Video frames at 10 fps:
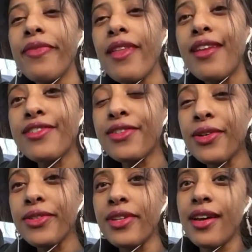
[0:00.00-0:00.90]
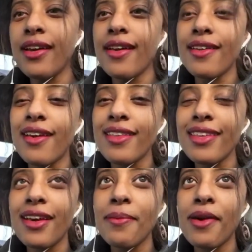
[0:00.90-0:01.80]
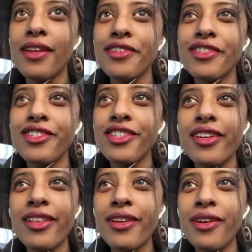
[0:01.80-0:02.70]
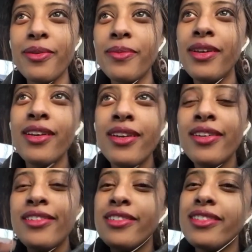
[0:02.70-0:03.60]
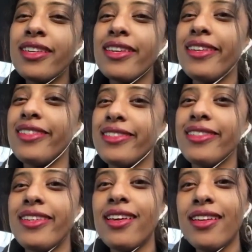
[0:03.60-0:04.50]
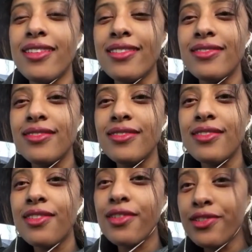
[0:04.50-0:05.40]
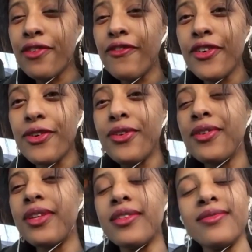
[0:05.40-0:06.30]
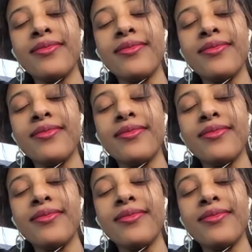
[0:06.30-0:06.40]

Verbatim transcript: So tonight, I don't know, I think I'm gonna just chill at home, just take it easy and cook some food and,